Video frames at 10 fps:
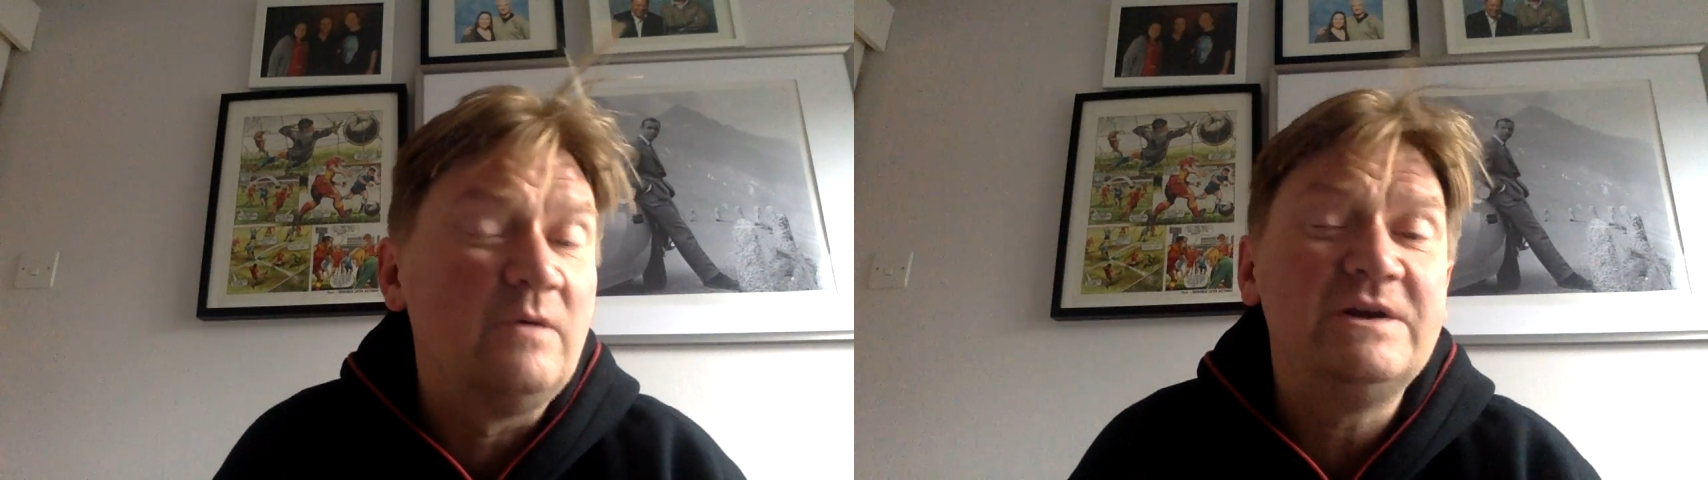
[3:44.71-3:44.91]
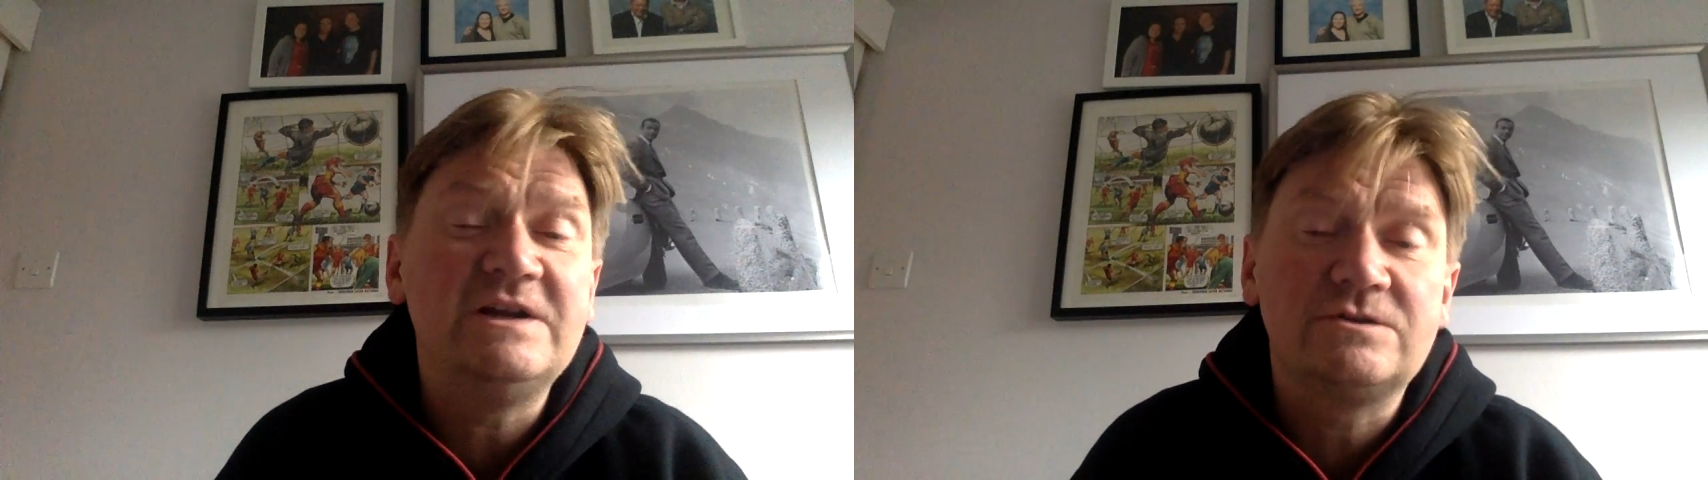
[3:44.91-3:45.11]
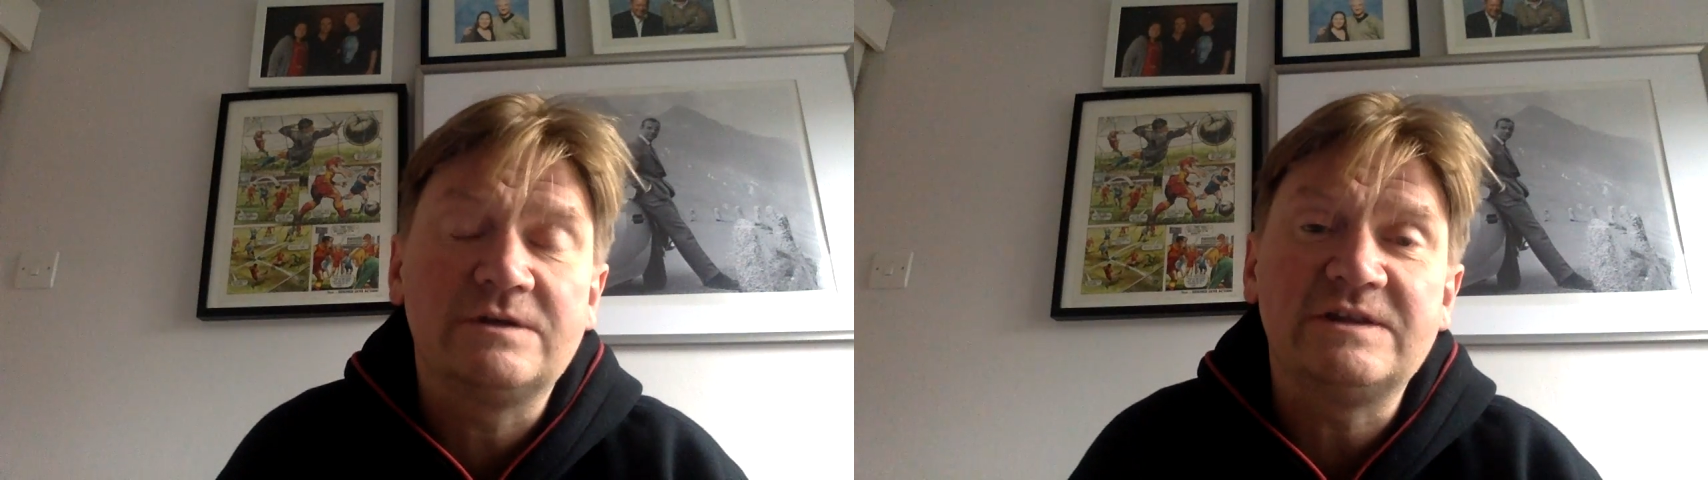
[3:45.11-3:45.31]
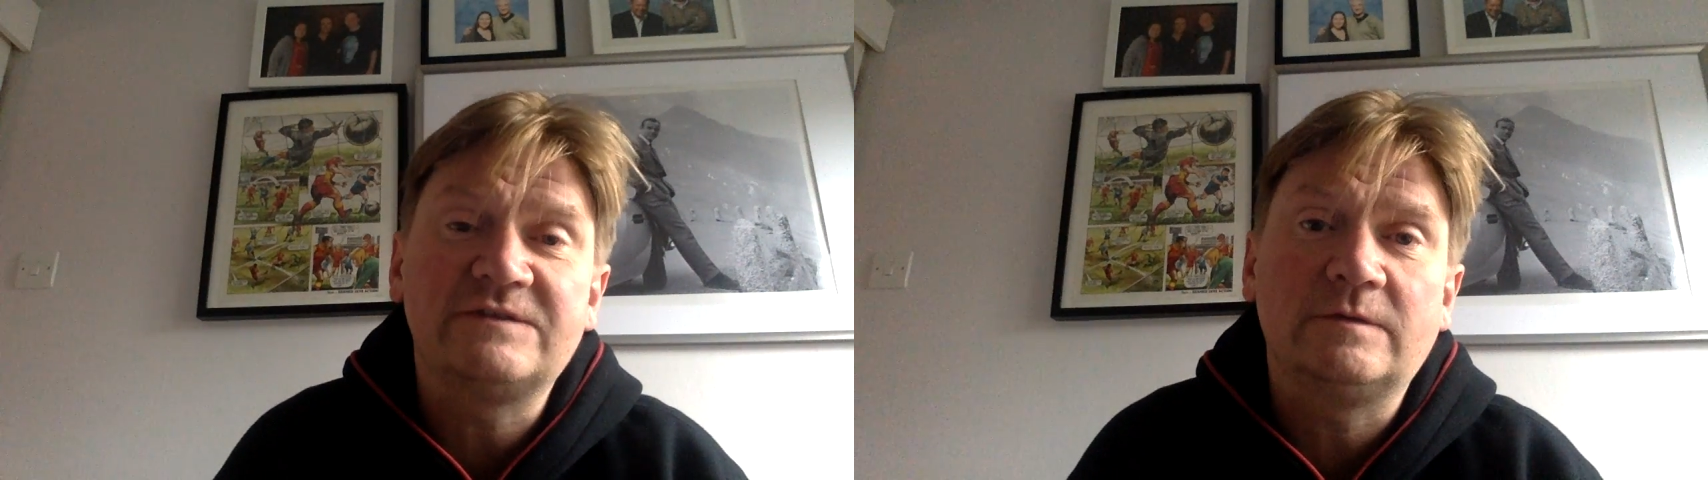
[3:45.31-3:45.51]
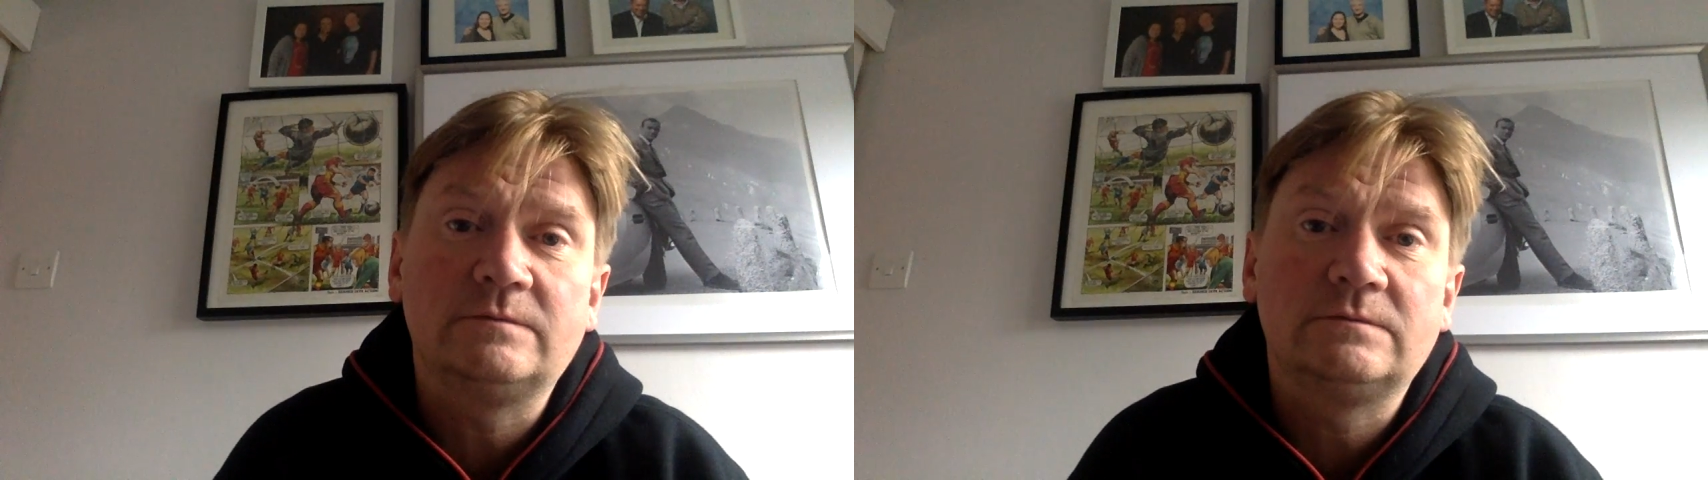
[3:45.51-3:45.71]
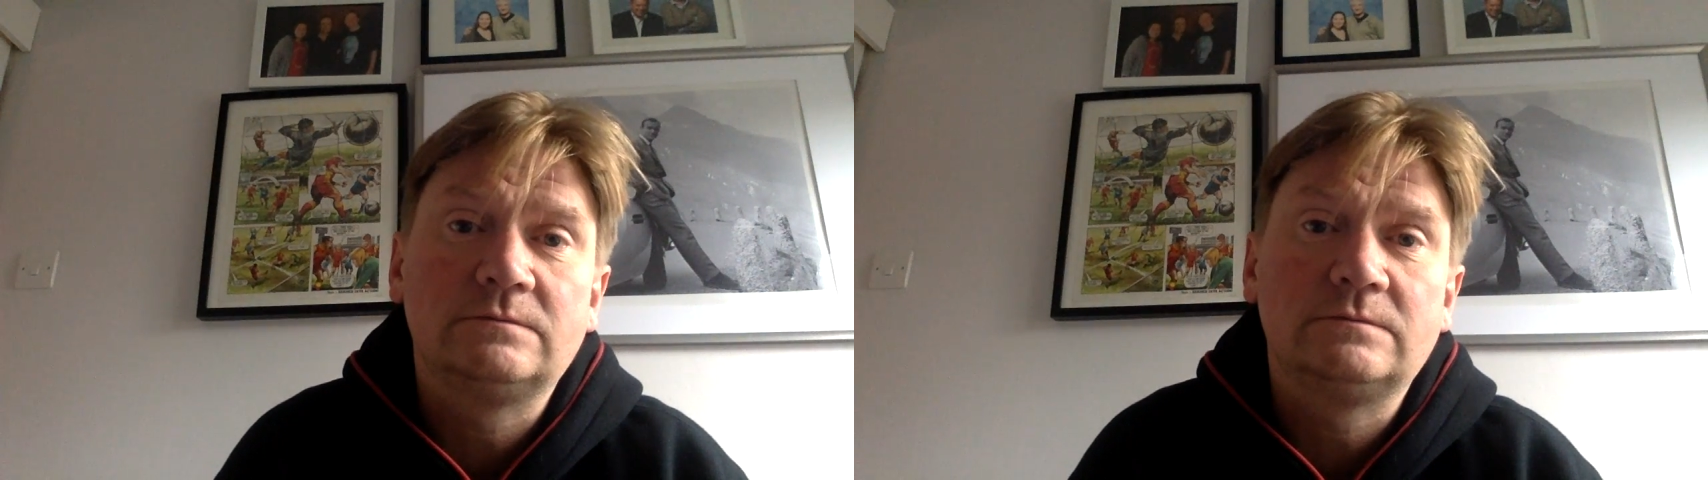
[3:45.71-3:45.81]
really enjoyed this film.